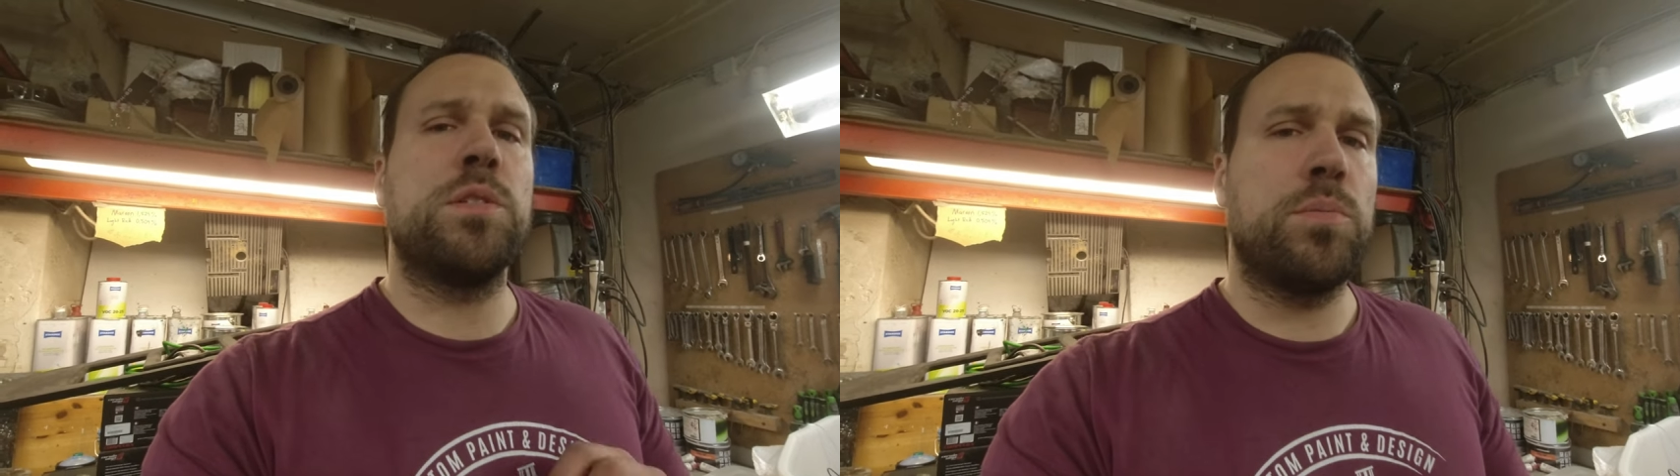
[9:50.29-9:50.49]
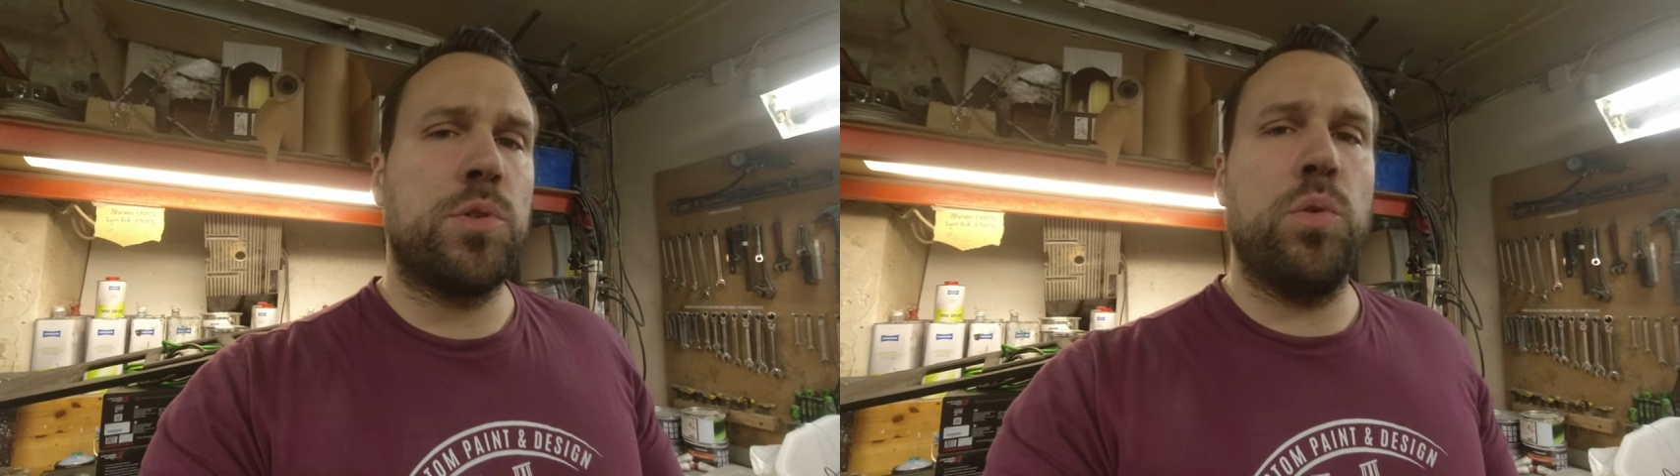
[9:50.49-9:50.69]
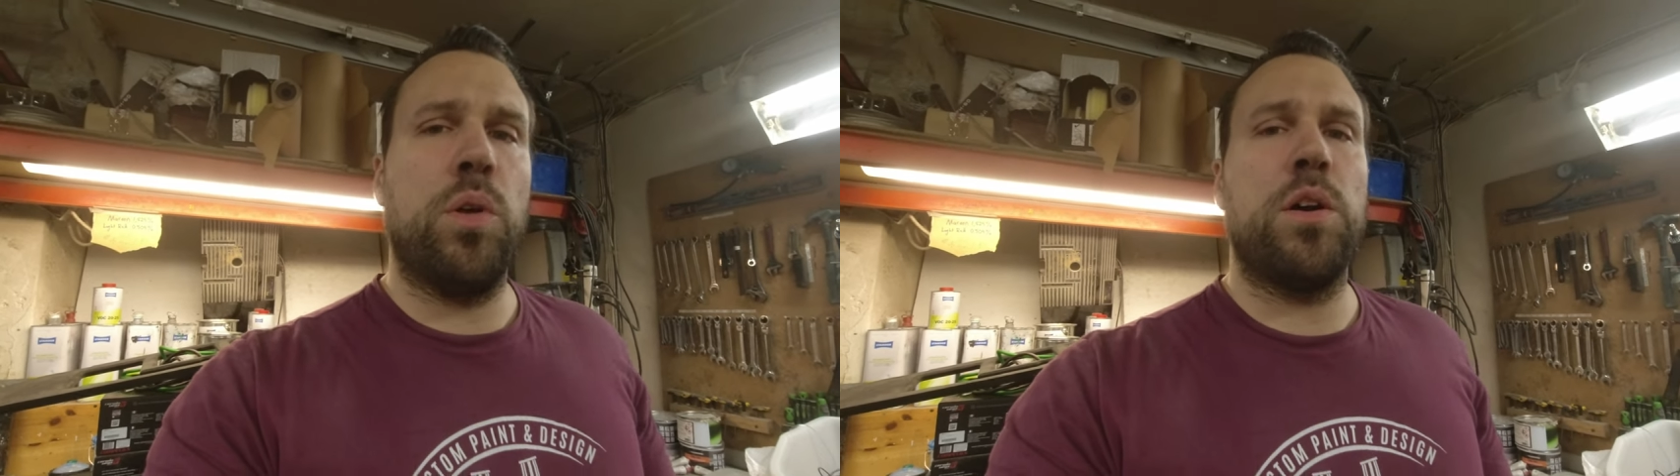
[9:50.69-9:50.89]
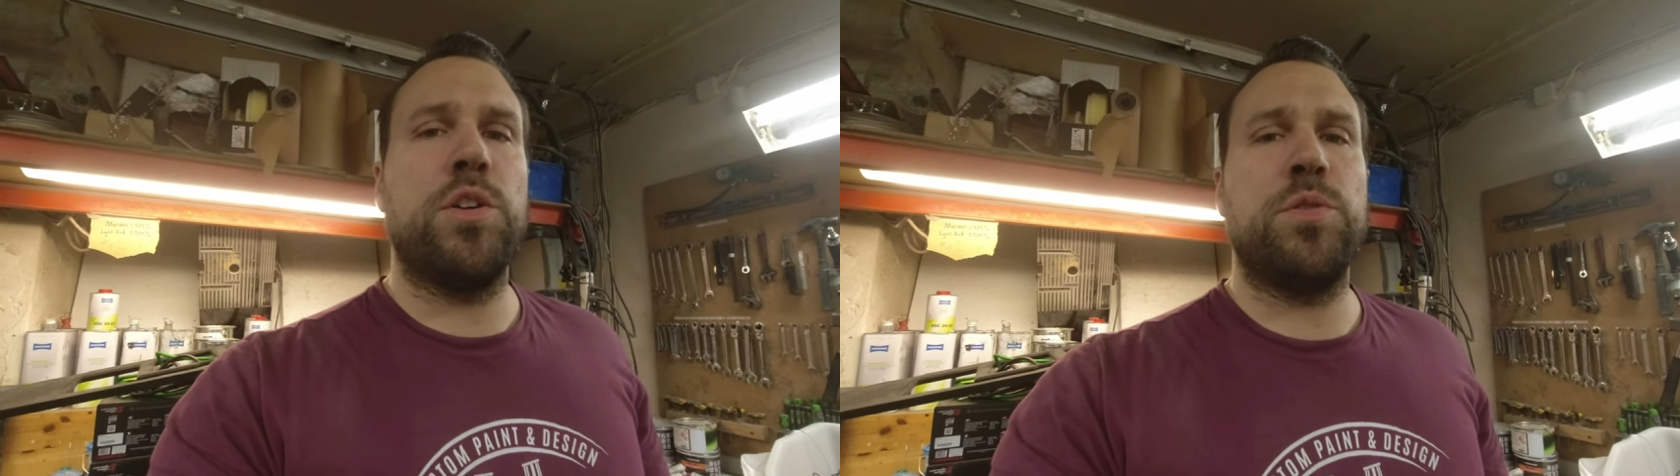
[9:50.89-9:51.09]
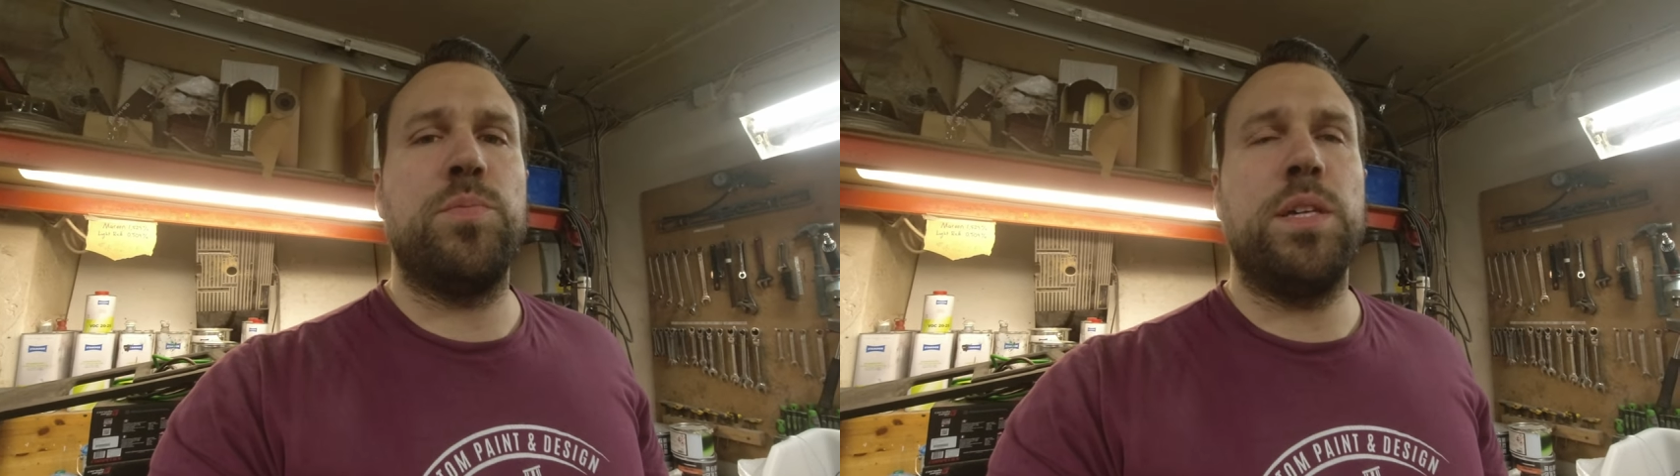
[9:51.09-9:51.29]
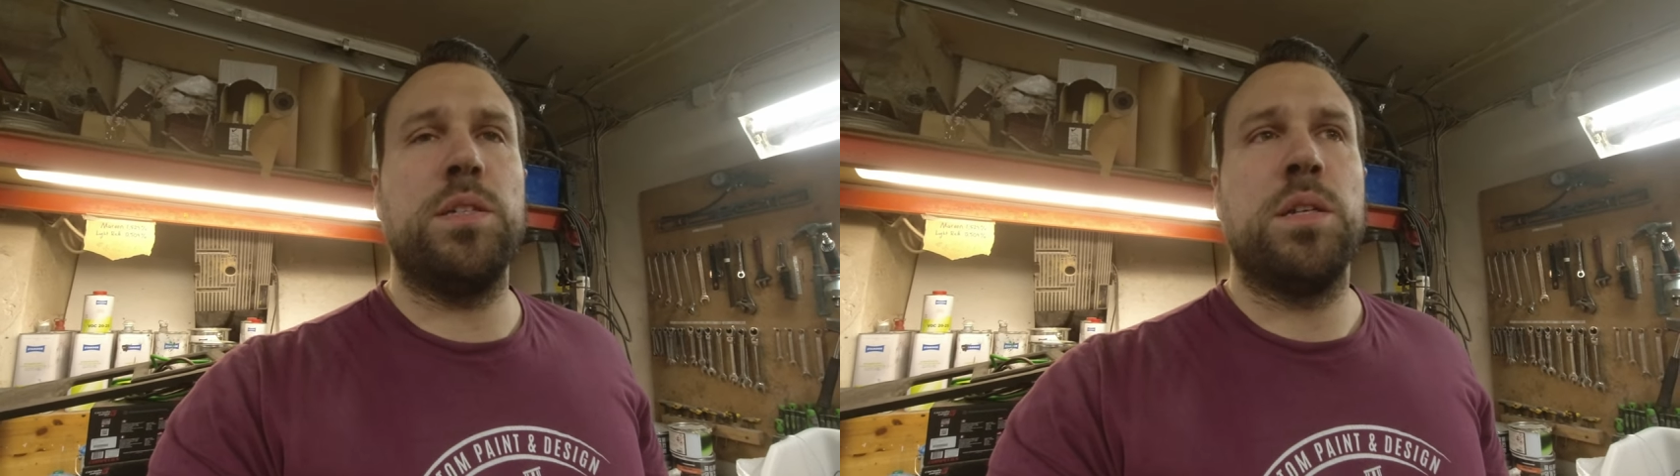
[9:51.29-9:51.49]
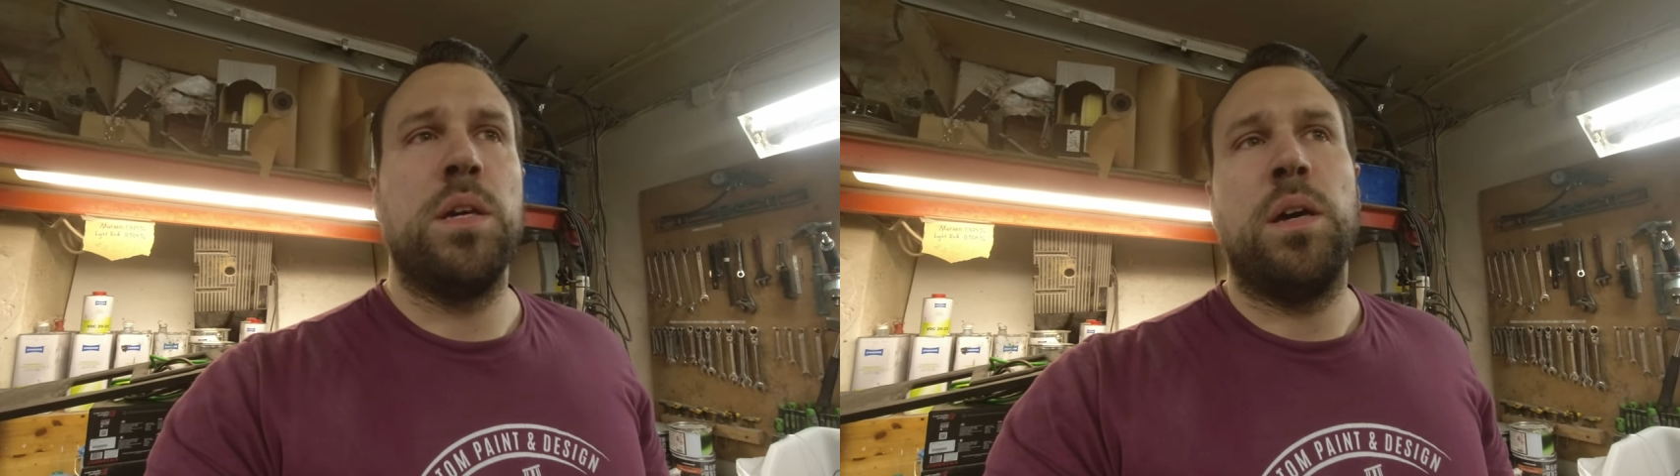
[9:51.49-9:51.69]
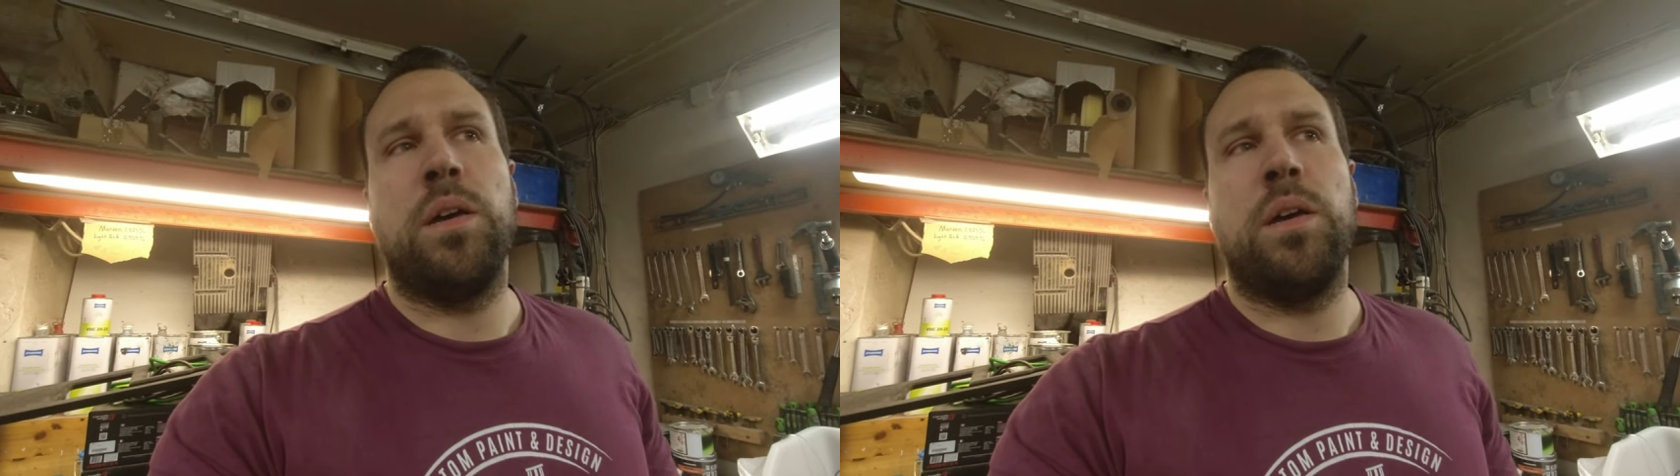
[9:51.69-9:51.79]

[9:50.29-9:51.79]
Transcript: some cool RGBs,